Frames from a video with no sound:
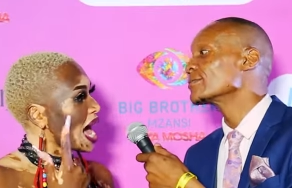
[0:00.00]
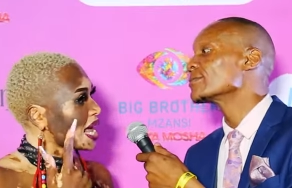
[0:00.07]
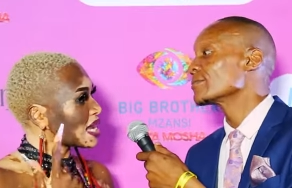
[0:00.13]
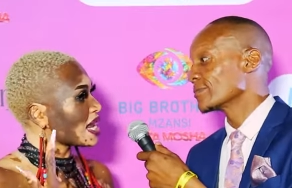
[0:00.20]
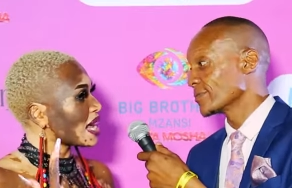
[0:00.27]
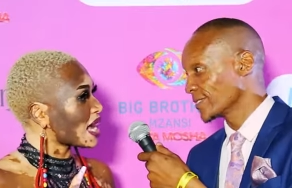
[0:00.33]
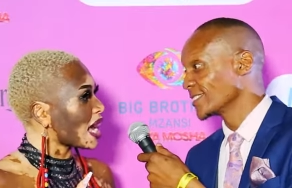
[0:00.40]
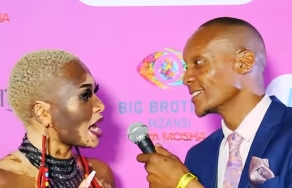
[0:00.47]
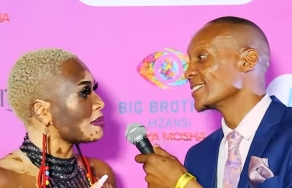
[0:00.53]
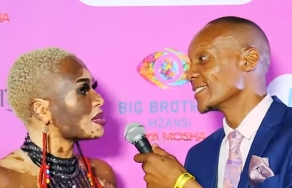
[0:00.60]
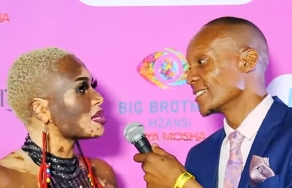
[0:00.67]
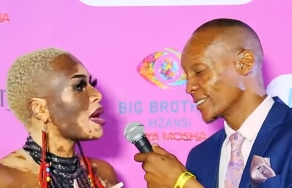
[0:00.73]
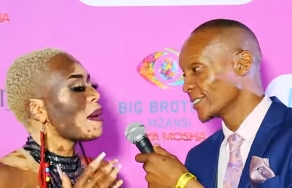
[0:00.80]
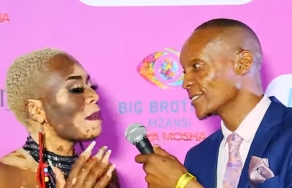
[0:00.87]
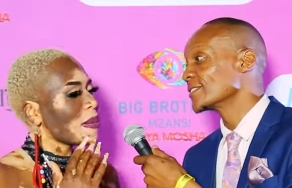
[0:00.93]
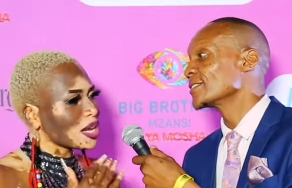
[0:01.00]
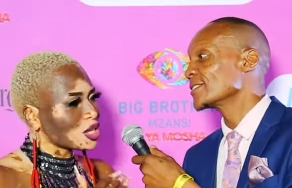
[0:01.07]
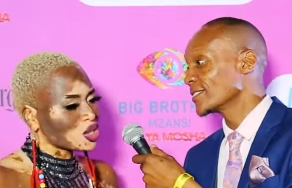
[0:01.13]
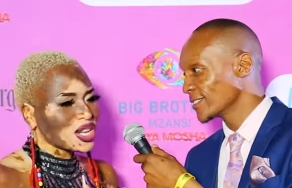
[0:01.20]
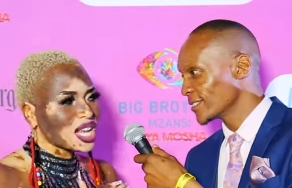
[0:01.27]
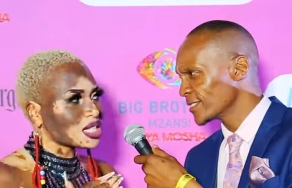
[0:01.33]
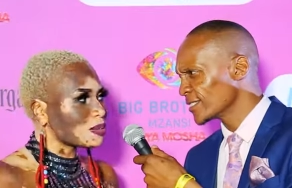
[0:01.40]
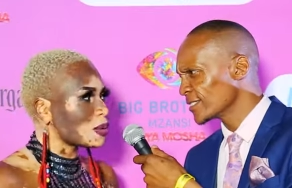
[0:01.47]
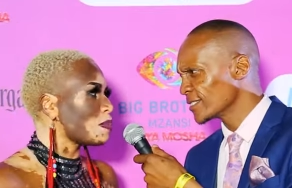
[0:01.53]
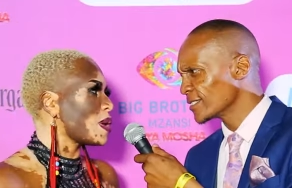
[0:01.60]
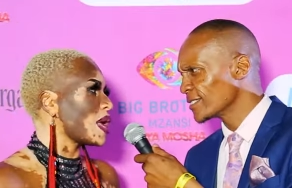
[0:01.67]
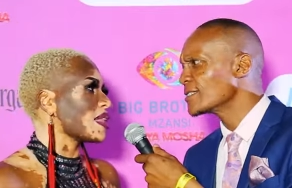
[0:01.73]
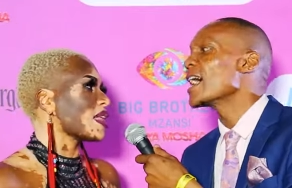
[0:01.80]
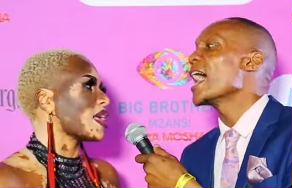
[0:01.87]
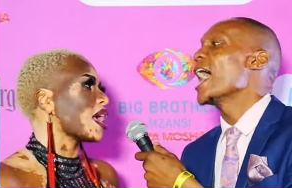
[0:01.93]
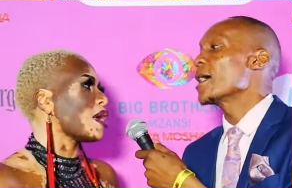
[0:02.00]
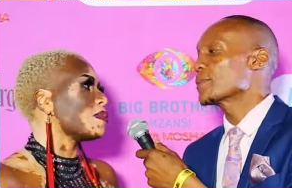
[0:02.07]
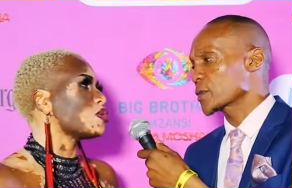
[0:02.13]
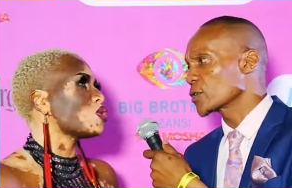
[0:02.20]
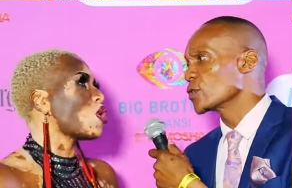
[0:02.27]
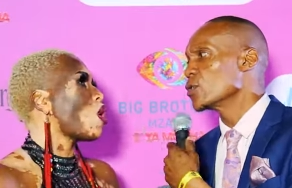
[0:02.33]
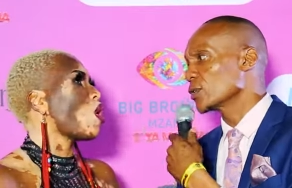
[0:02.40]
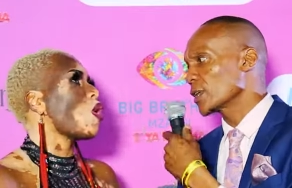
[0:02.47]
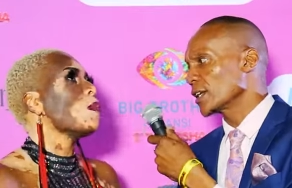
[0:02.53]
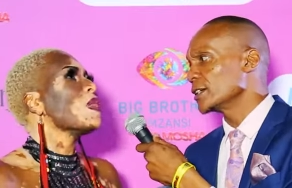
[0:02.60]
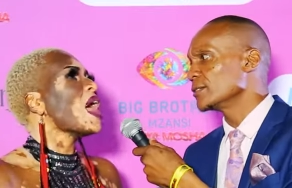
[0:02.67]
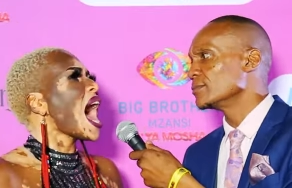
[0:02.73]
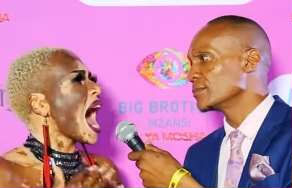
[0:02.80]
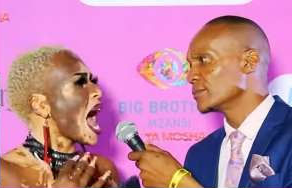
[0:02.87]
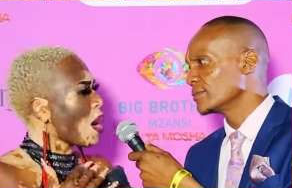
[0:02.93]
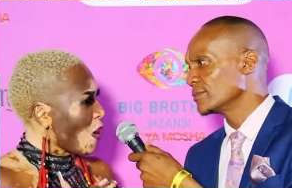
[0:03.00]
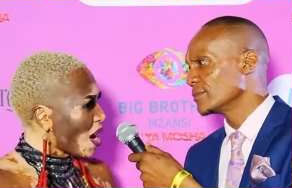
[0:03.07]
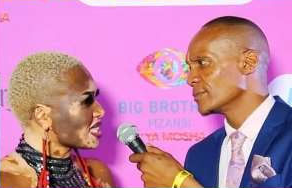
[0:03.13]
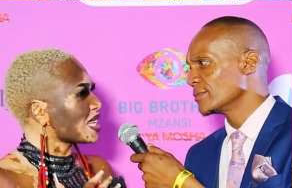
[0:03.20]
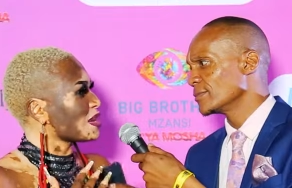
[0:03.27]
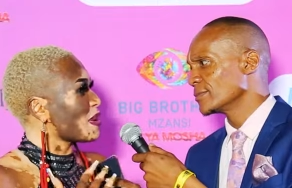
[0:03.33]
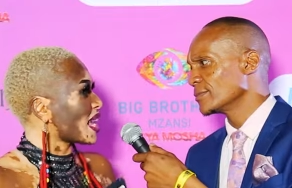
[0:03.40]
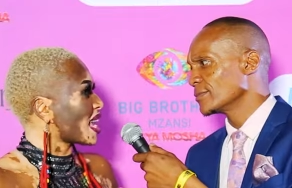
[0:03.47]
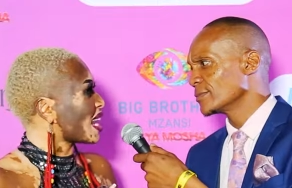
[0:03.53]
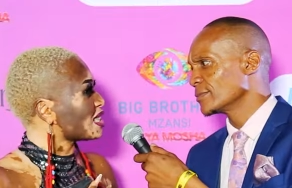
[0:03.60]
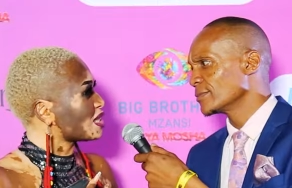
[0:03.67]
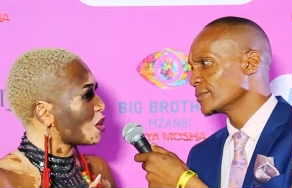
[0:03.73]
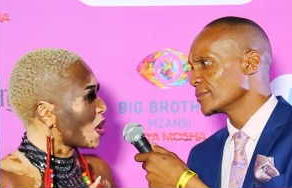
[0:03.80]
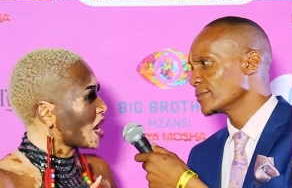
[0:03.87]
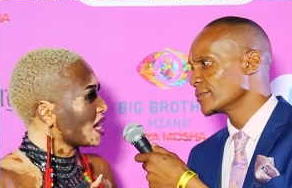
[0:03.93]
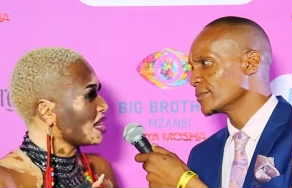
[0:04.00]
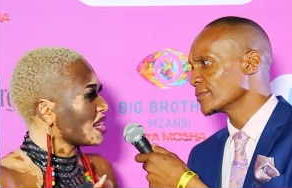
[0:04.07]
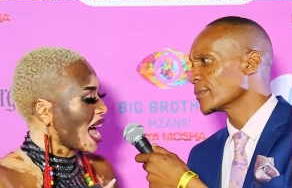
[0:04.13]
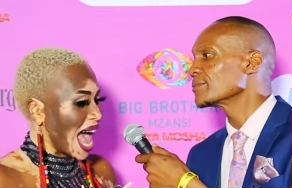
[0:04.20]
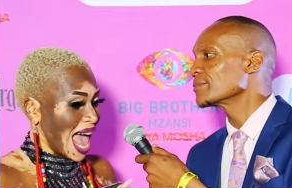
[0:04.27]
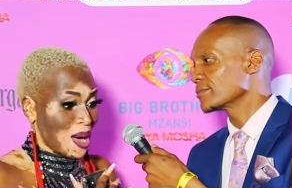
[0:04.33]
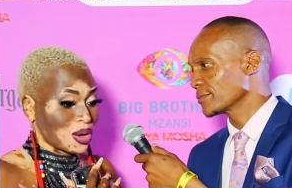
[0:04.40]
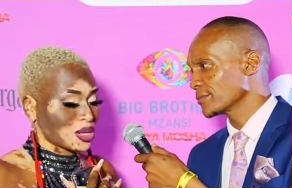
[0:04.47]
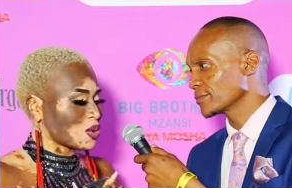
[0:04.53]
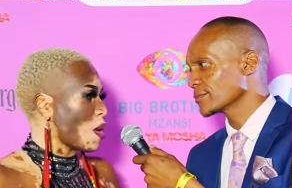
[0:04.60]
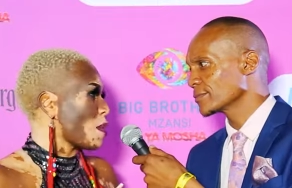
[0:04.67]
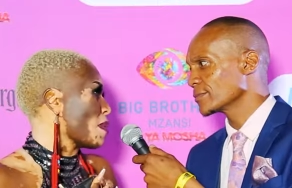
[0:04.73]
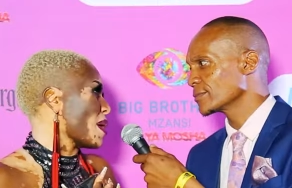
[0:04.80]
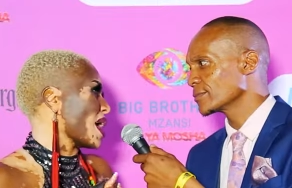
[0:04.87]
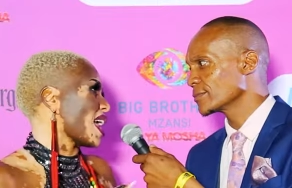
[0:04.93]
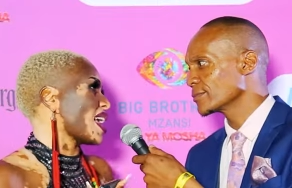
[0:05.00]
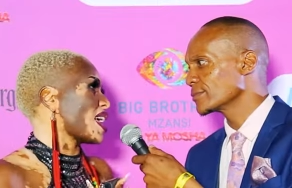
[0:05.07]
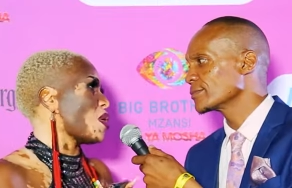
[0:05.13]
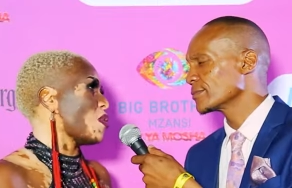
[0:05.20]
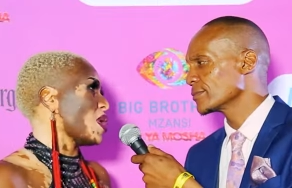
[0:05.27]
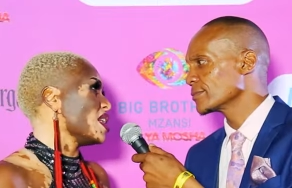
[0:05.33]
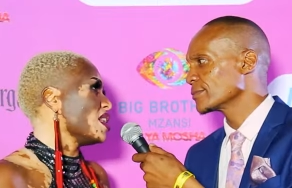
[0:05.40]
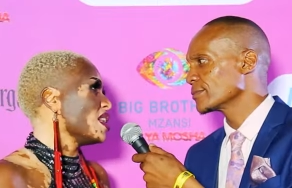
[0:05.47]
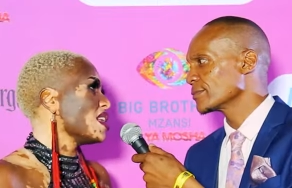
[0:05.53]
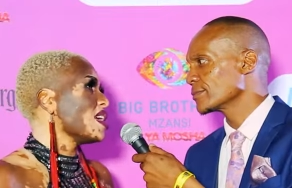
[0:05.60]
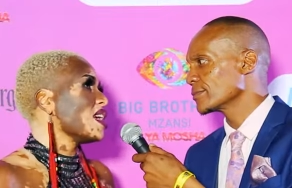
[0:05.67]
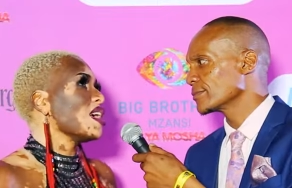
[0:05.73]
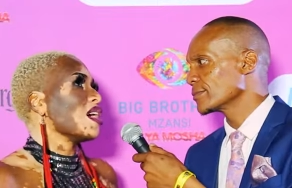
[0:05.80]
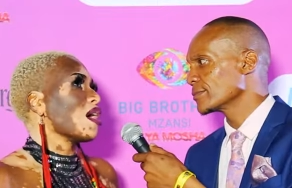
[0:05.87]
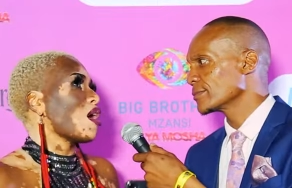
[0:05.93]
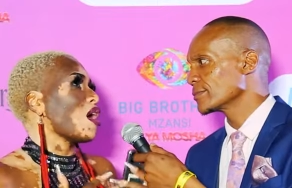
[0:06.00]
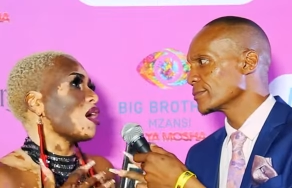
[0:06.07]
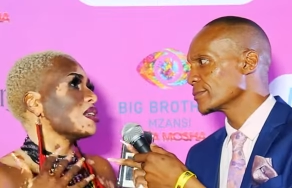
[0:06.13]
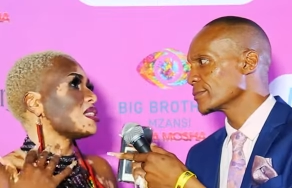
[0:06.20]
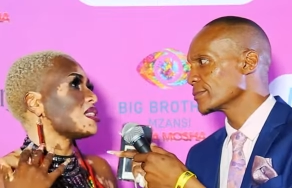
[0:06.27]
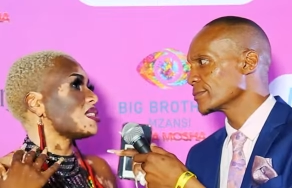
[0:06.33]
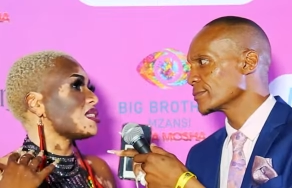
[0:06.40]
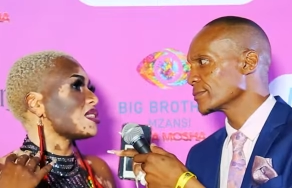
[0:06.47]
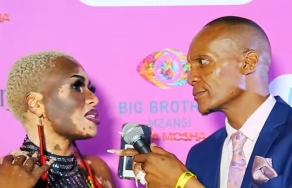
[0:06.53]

Speaker 1: arena games, Mac Jr. has been playing the game. Absolutely. So I wanted my kicker to win. I was hoping my Makhekhe win because